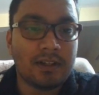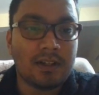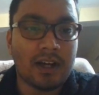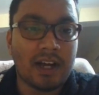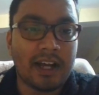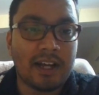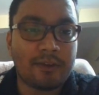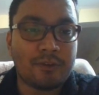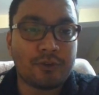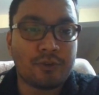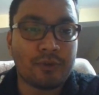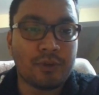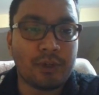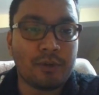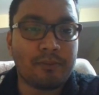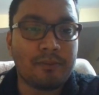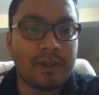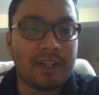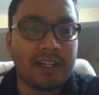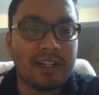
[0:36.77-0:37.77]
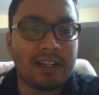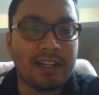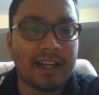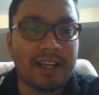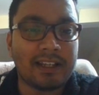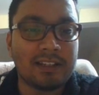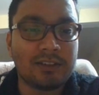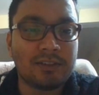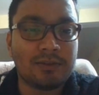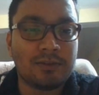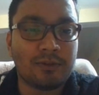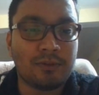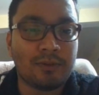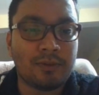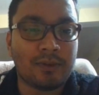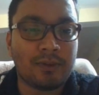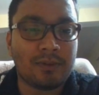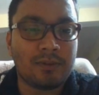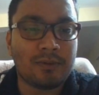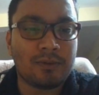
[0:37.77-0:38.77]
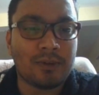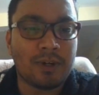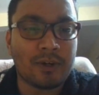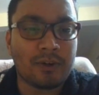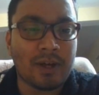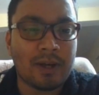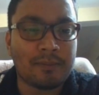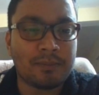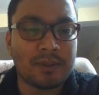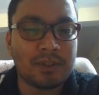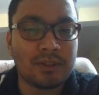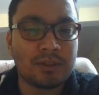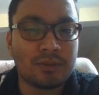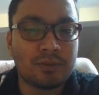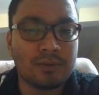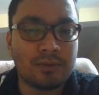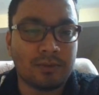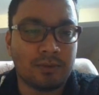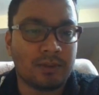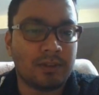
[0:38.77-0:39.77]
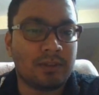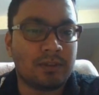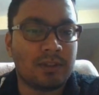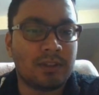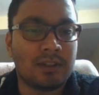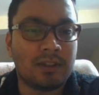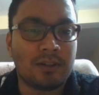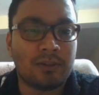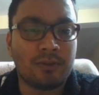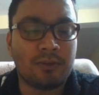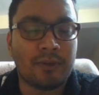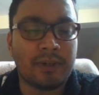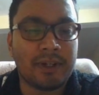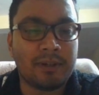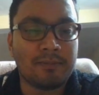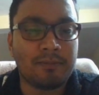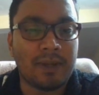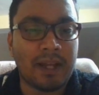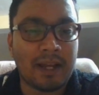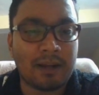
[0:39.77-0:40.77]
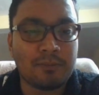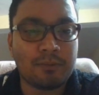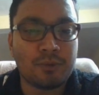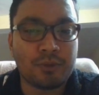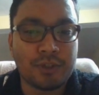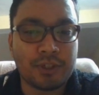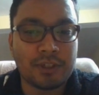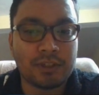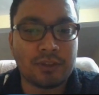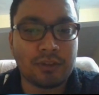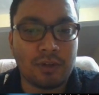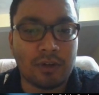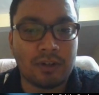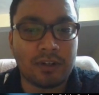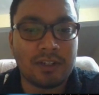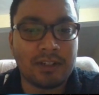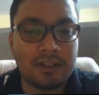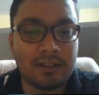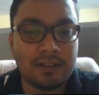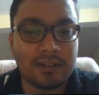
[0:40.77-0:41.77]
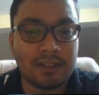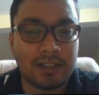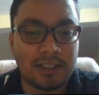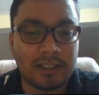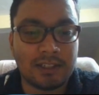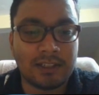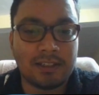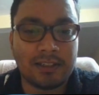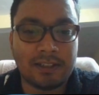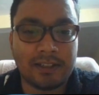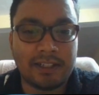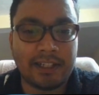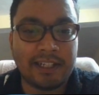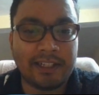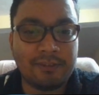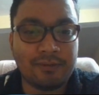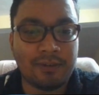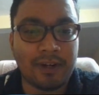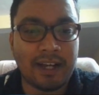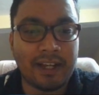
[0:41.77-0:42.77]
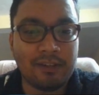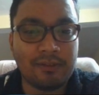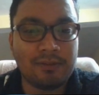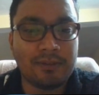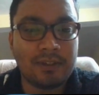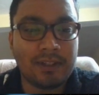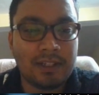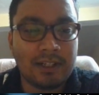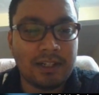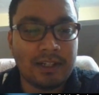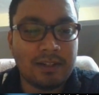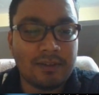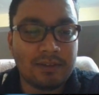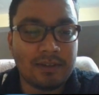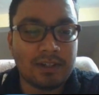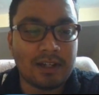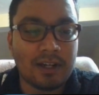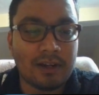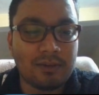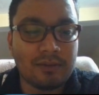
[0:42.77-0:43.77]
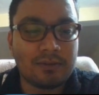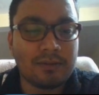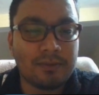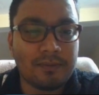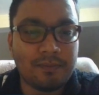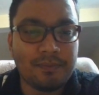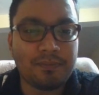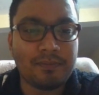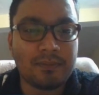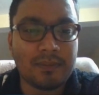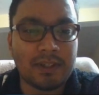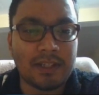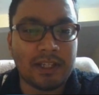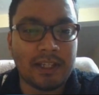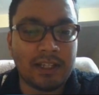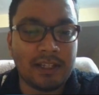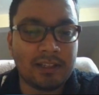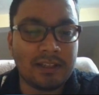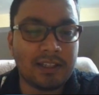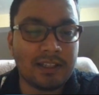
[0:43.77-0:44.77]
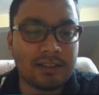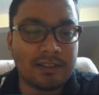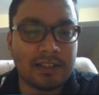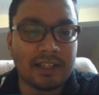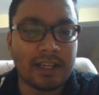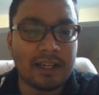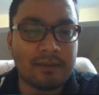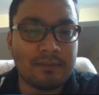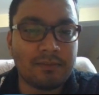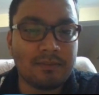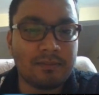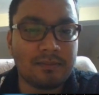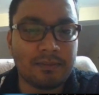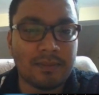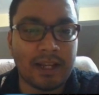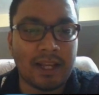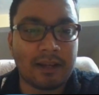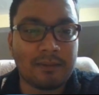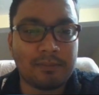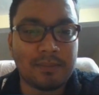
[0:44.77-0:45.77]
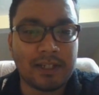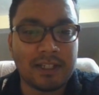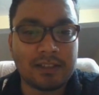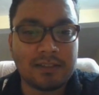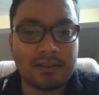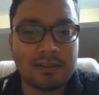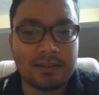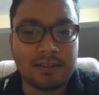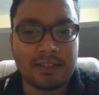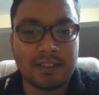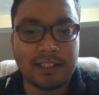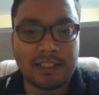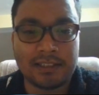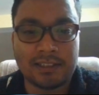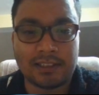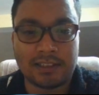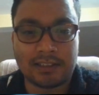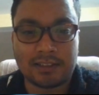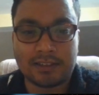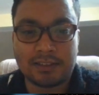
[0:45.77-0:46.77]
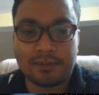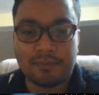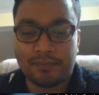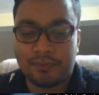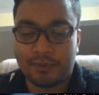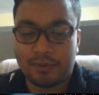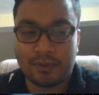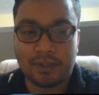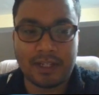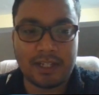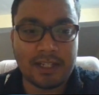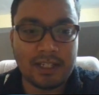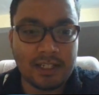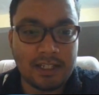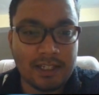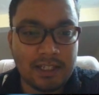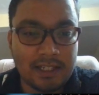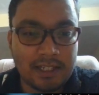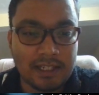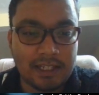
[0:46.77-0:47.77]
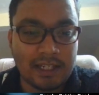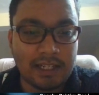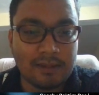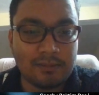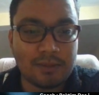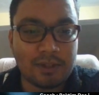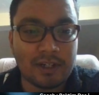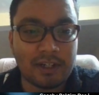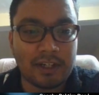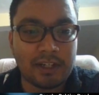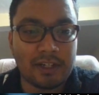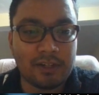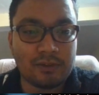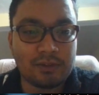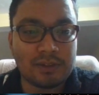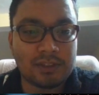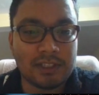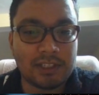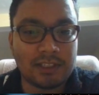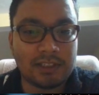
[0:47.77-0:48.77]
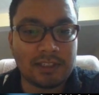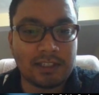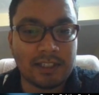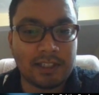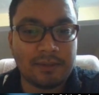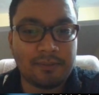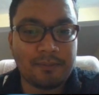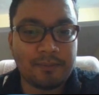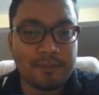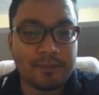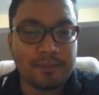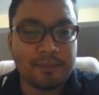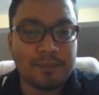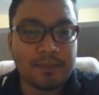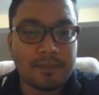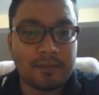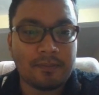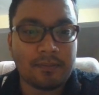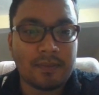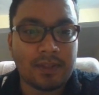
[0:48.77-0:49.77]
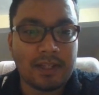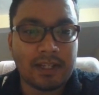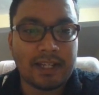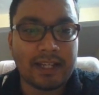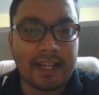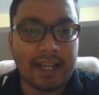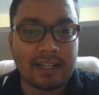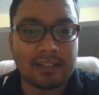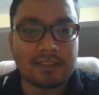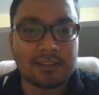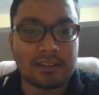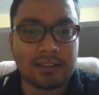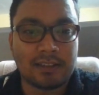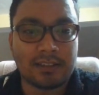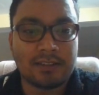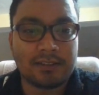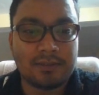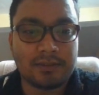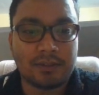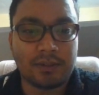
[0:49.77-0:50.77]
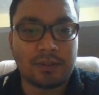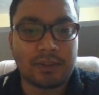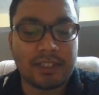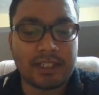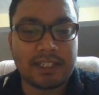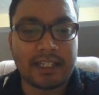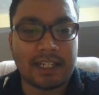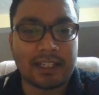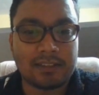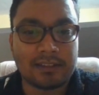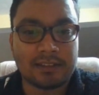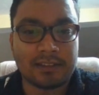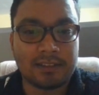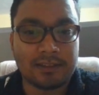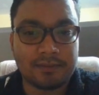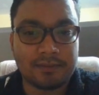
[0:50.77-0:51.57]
I have shown you many lines what happens when black pushes on d5. Now in this game black plays d6. Okay, game continues, c3, castle. Okay, castle.